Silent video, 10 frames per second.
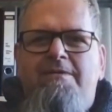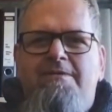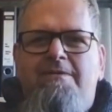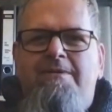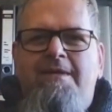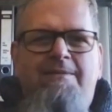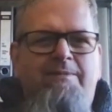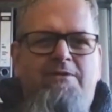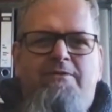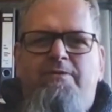So
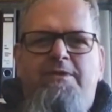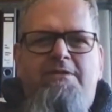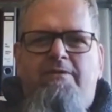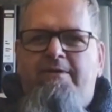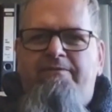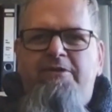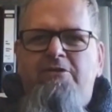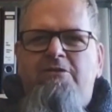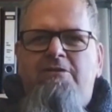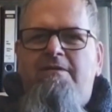because of the risk of an
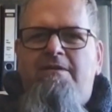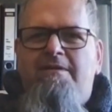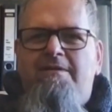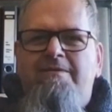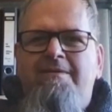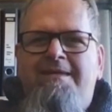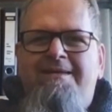eviction that